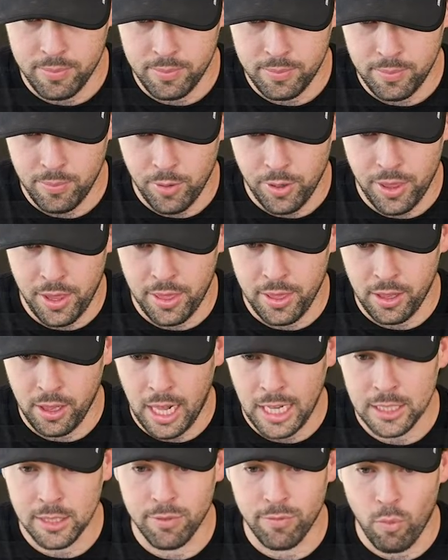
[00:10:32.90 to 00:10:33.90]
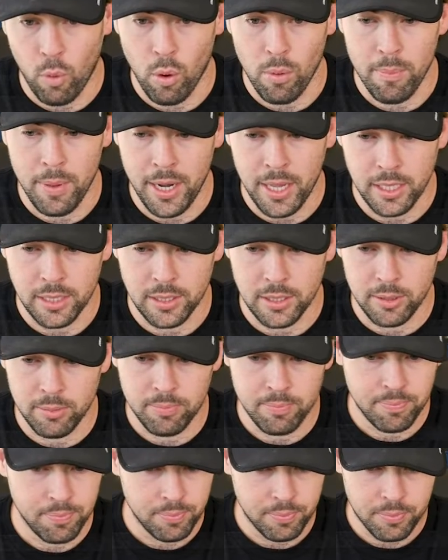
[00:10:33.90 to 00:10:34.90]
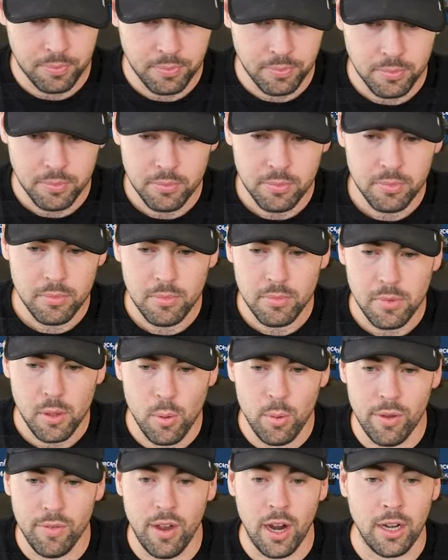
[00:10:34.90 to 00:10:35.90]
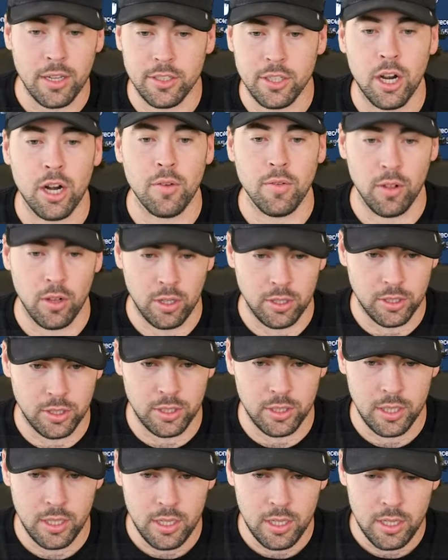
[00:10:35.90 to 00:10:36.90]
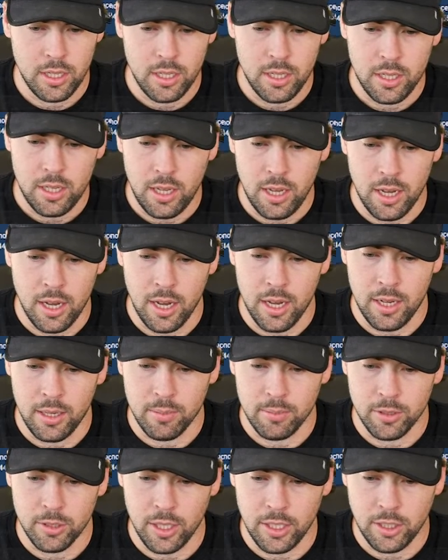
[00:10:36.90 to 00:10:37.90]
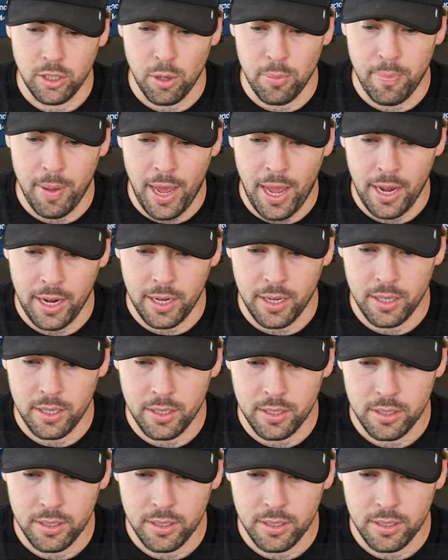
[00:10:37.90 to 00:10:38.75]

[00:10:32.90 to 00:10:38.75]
within the last 4 minutes, we've gotten a ton of alerts. So let's go back